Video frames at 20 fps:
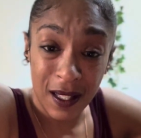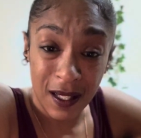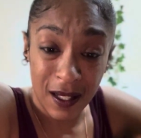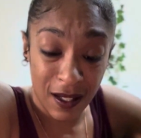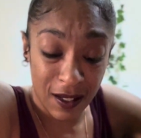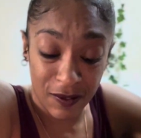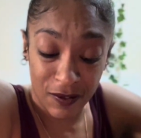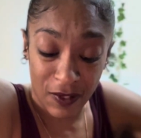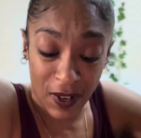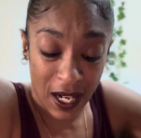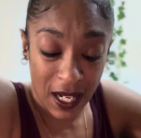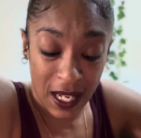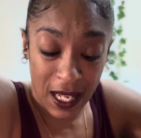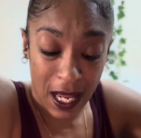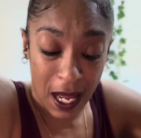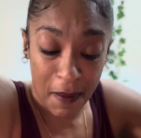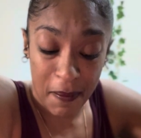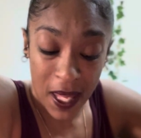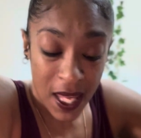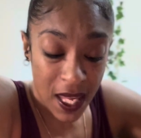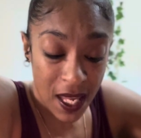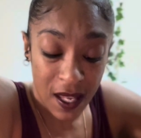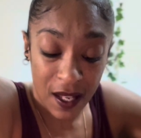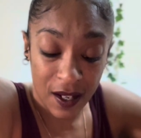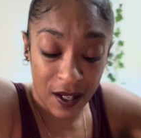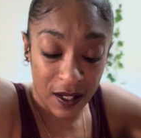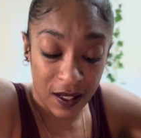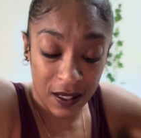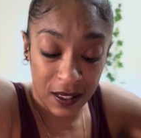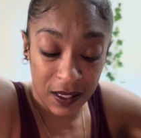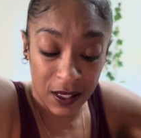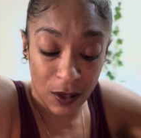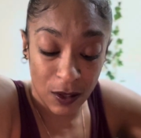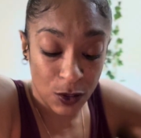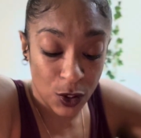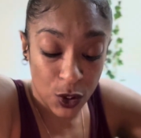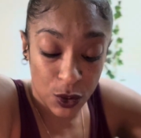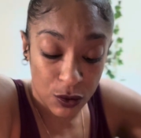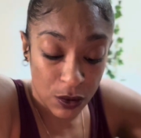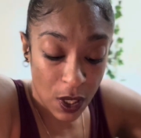Right? Like, I'm here.
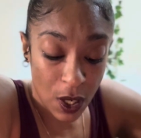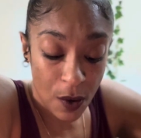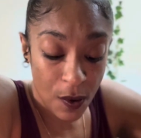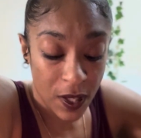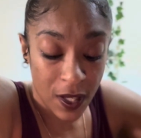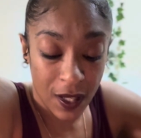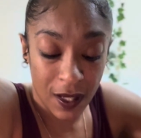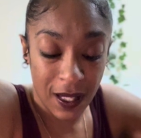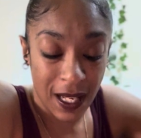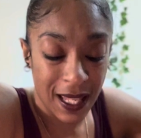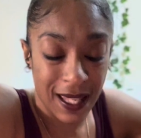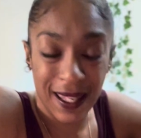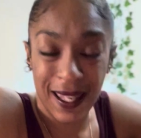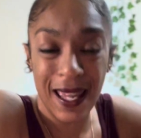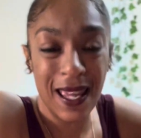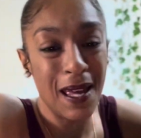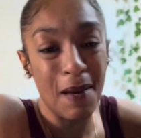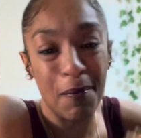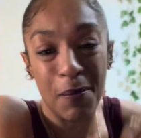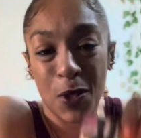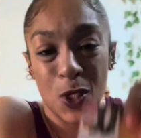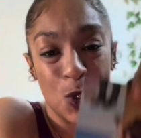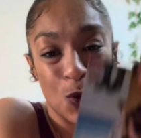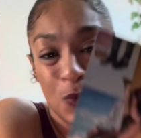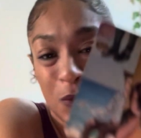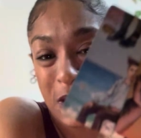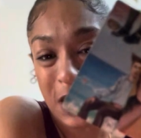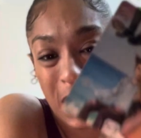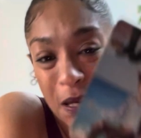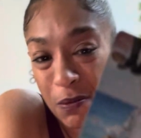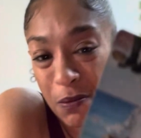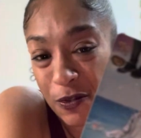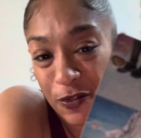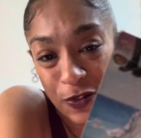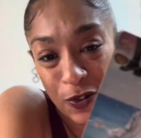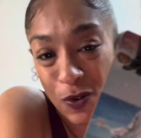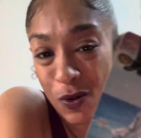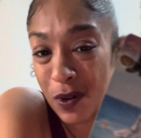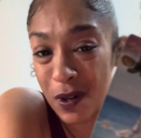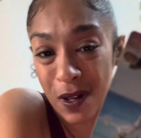Don't you know? And you're like, yeah, but you was here
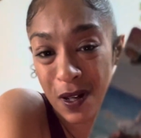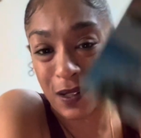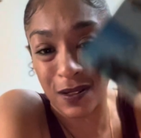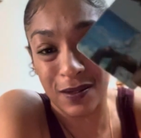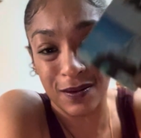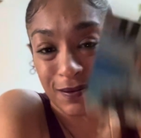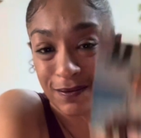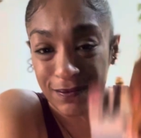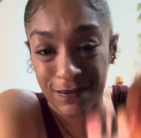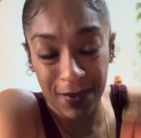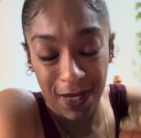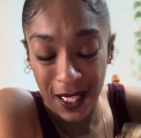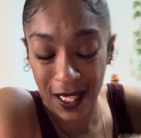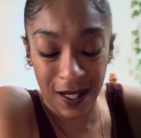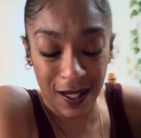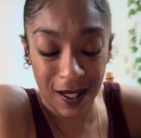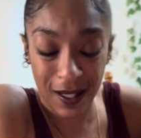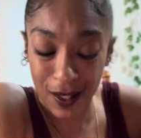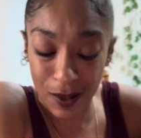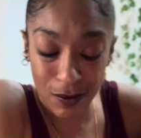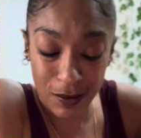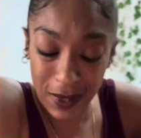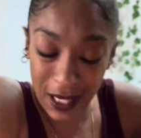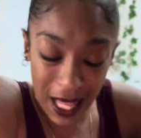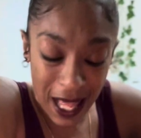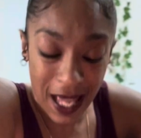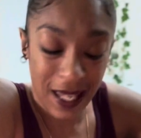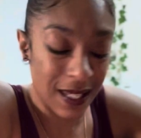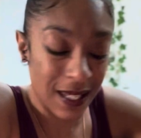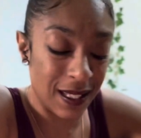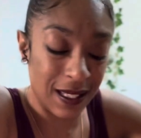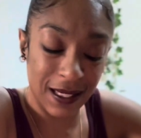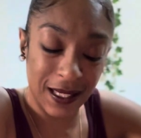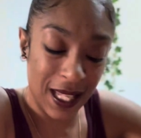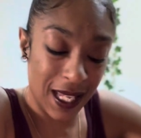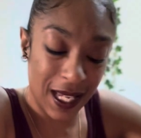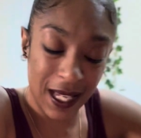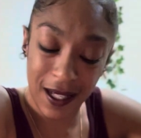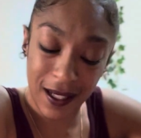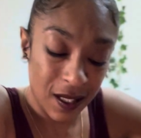before. Like, you lying.
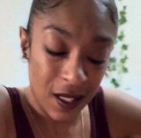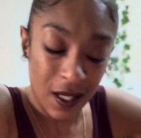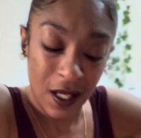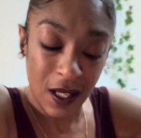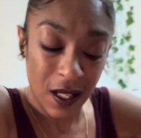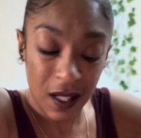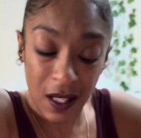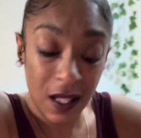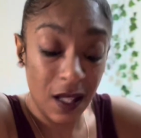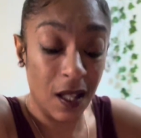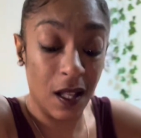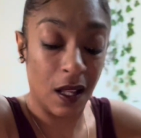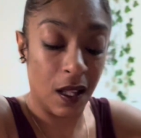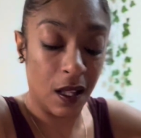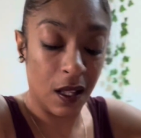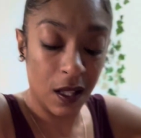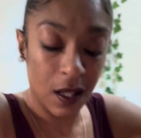Like, ugh.